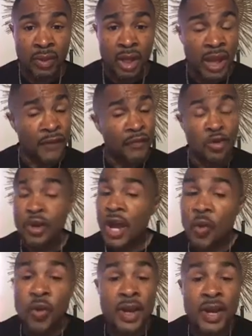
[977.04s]
if you're
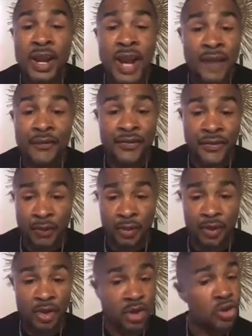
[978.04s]
not willing to die for
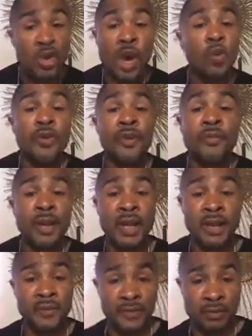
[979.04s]
something, you're not worthy to be
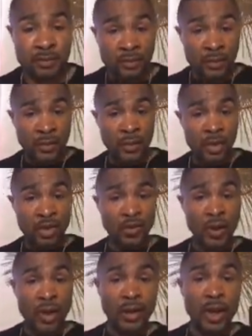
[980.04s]
living, all
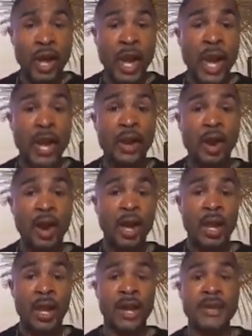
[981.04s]
right? And
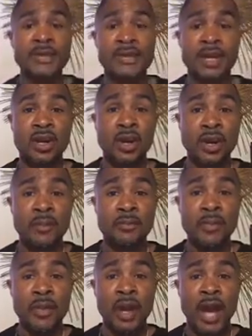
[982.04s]
like I said, I
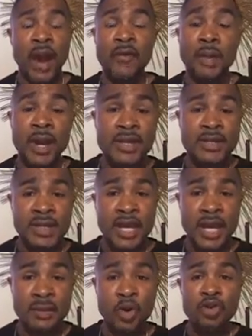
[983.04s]
remain the
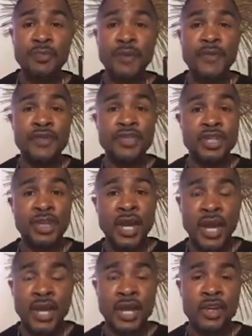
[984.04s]
same, OG Beaver G,
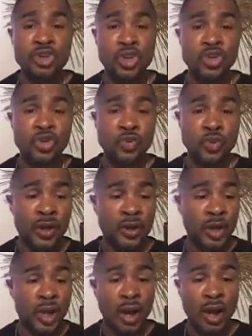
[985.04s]
a.k.a. the Chosen One,
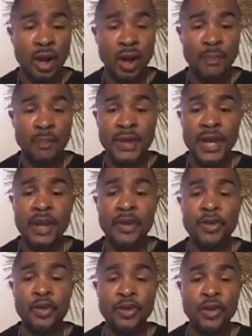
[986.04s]
BK the
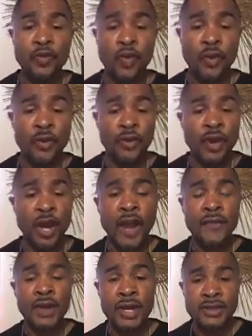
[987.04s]
13th Warrior. Y'all
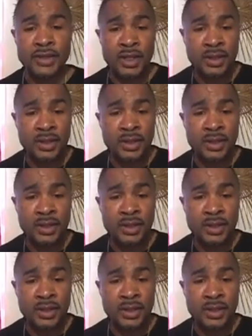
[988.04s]
have a nice day.